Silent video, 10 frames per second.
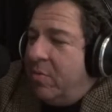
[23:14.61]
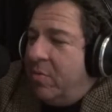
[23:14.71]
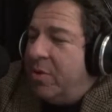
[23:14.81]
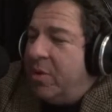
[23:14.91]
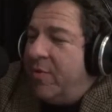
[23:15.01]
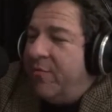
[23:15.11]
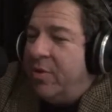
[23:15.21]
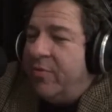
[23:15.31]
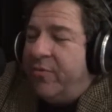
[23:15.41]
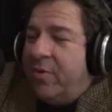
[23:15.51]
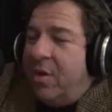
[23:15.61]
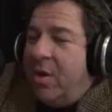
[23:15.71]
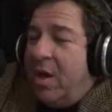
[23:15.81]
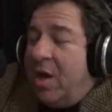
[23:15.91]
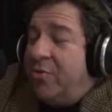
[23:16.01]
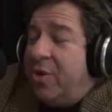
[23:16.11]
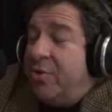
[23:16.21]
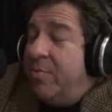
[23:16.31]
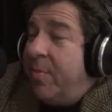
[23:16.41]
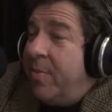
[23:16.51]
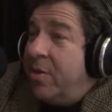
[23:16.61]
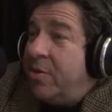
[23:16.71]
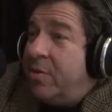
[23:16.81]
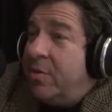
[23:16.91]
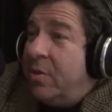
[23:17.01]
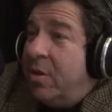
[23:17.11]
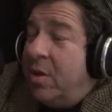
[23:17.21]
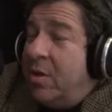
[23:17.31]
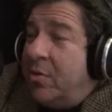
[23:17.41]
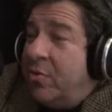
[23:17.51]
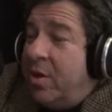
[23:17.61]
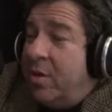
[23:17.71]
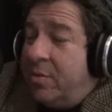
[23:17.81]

with a level of, I try to do my best, and I try to,